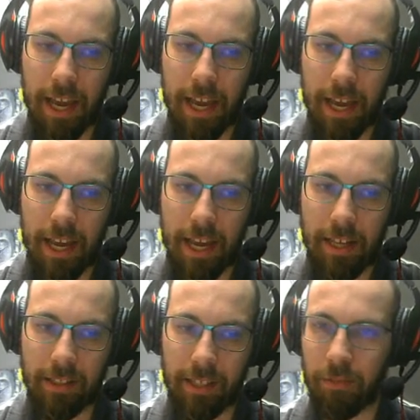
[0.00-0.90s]

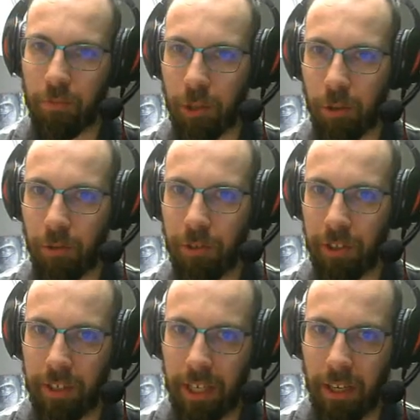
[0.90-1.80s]
and that
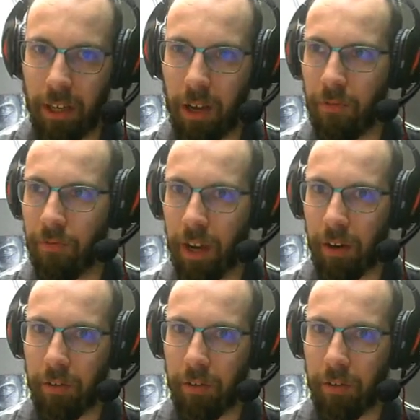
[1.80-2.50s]
resulted in